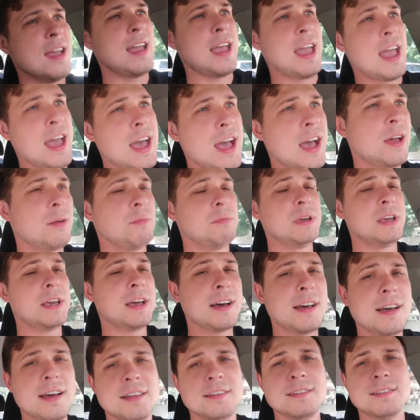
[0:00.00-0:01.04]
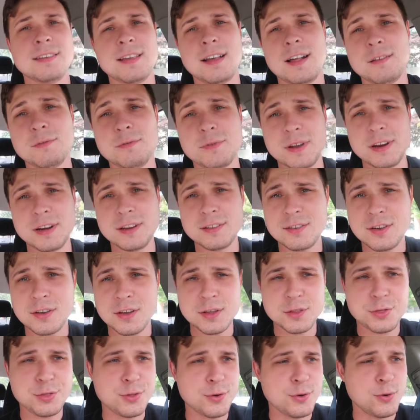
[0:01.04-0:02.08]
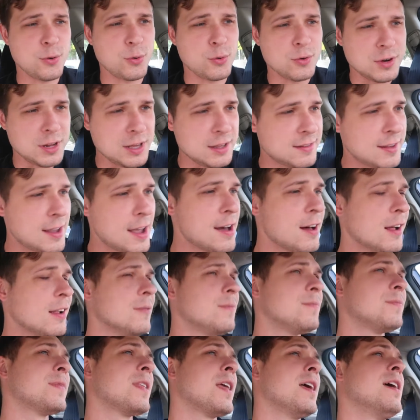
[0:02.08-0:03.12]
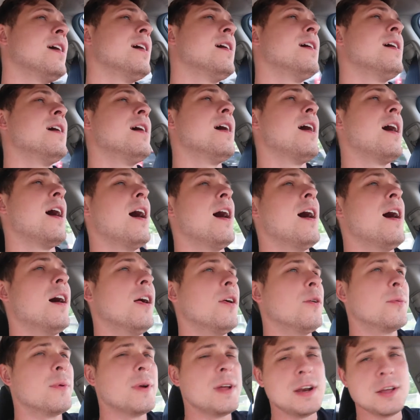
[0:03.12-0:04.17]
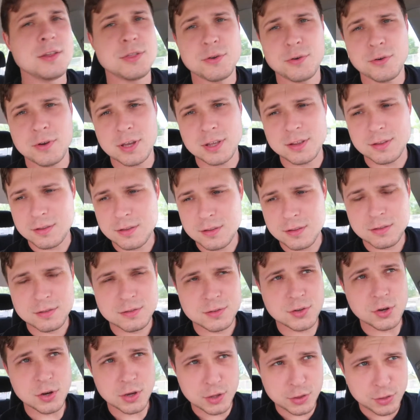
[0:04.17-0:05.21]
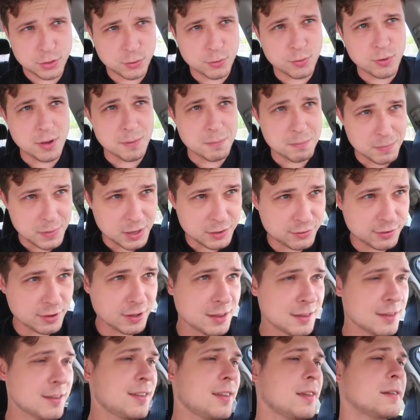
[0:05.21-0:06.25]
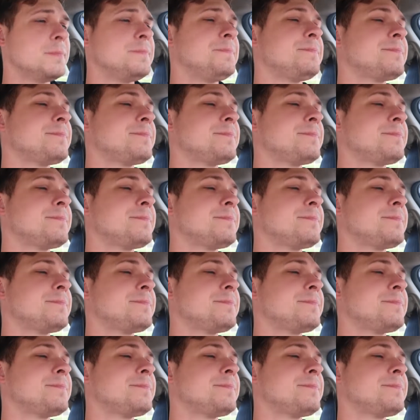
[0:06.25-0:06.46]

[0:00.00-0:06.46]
And because I already took it through detail, I already took it through emissions,